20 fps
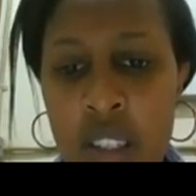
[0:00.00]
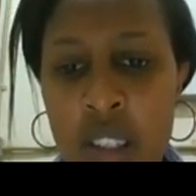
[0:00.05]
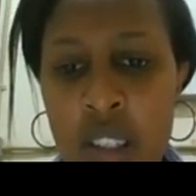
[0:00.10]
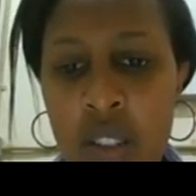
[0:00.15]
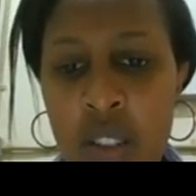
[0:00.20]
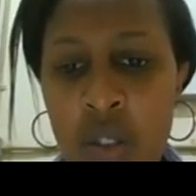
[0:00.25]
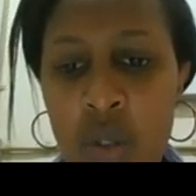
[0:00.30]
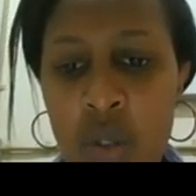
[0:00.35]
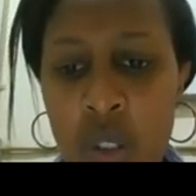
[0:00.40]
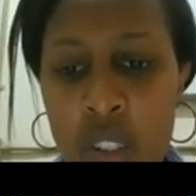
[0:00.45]
is
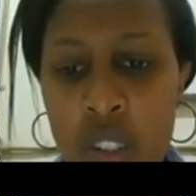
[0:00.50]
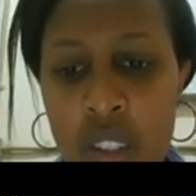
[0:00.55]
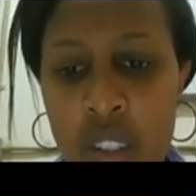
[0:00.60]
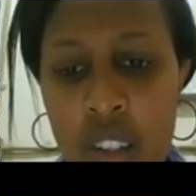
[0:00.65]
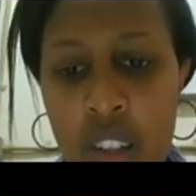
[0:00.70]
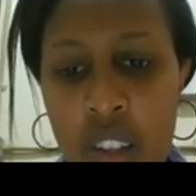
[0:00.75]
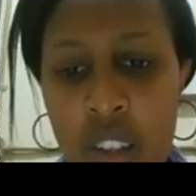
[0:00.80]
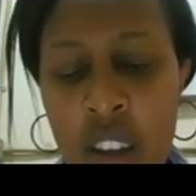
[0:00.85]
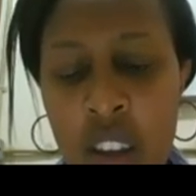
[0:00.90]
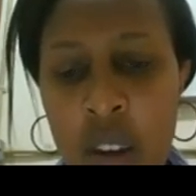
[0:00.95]
not
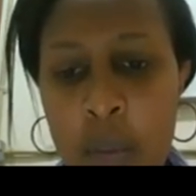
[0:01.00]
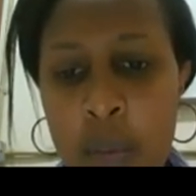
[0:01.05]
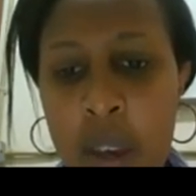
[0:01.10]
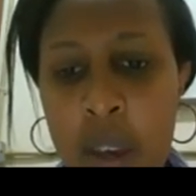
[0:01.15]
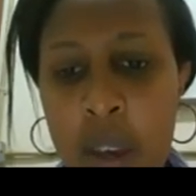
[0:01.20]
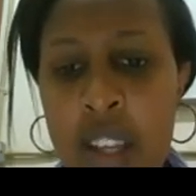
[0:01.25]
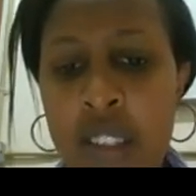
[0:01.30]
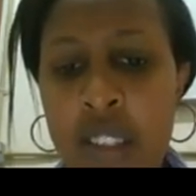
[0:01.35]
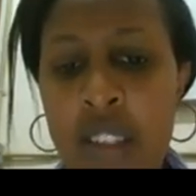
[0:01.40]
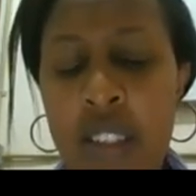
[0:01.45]

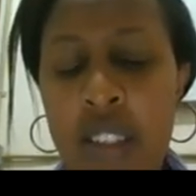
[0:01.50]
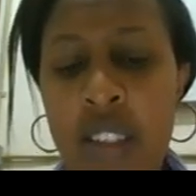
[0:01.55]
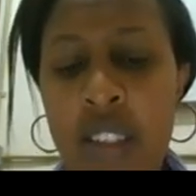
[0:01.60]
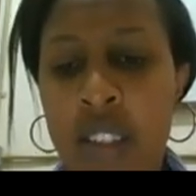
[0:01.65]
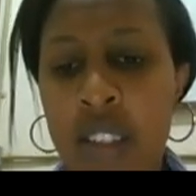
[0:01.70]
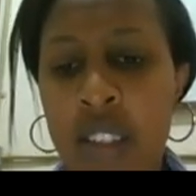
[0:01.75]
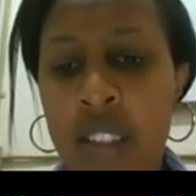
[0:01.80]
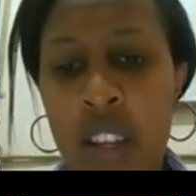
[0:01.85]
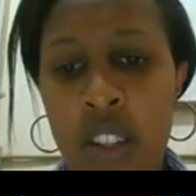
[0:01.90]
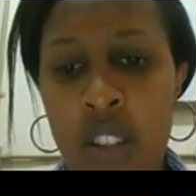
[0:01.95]
as
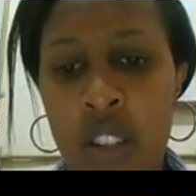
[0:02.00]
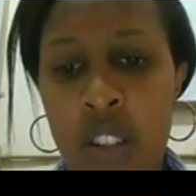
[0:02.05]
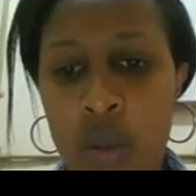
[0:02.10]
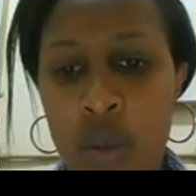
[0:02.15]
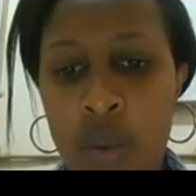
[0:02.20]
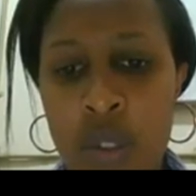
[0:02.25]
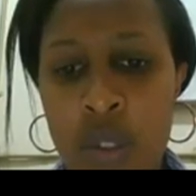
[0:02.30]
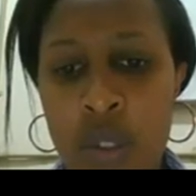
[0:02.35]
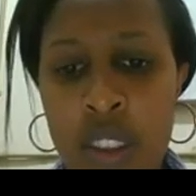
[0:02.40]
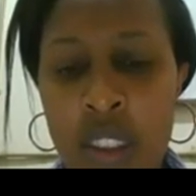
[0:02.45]
easy as you
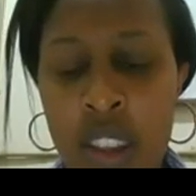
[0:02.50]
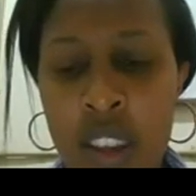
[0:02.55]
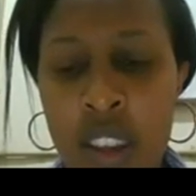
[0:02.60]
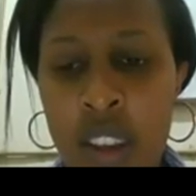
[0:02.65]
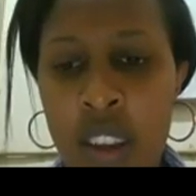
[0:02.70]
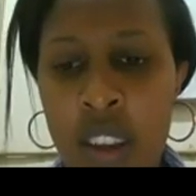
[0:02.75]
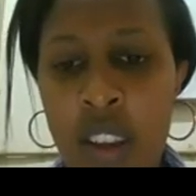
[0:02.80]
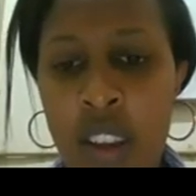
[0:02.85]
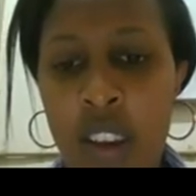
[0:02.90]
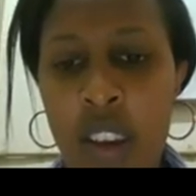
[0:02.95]
would
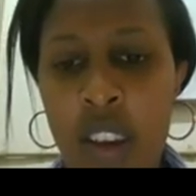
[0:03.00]
think.